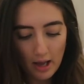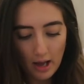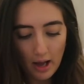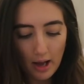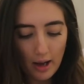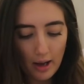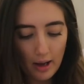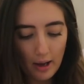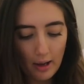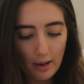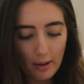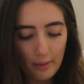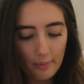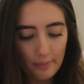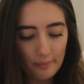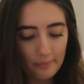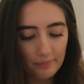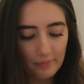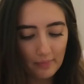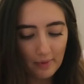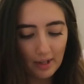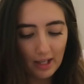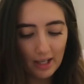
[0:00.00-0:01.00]

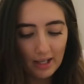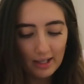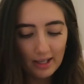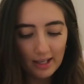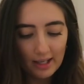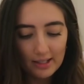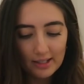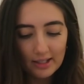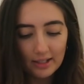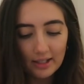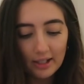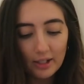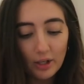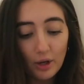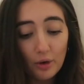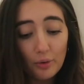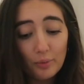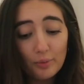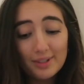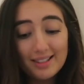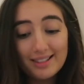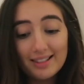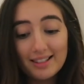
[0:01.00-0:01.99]
The next thing I
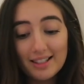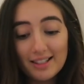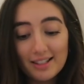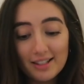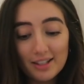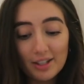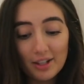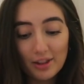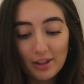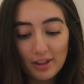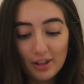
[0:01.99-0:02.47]
got was this,